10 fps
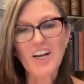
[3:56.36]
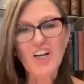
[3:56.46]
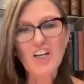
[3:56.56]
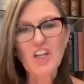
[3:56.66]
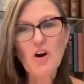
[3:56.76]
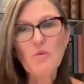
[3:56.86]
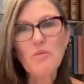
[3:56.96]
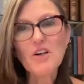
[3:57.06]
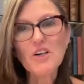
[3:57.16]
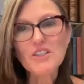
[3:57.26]

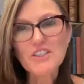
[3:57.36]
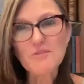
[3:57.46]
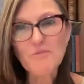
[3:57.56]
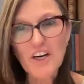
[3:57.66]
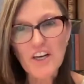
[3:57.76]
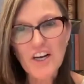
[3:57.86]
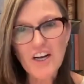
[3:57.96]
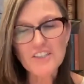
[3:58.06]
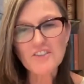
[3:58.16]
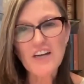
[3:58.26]
global smart
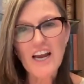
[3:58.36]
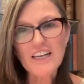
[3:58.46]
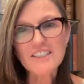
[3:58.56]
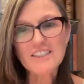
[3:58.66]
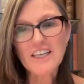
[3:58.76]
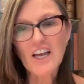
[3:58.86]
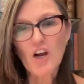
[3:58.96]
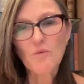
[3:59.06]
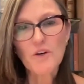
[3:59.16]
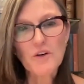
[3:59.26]
contracts,
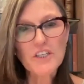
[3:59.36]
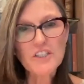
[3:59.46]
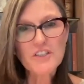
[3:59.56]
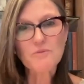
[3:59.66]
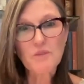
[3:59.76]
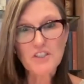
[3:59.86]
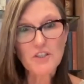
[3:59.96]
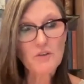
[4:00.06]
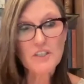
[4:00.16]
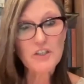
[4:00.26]
which are
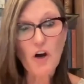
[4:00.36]
going to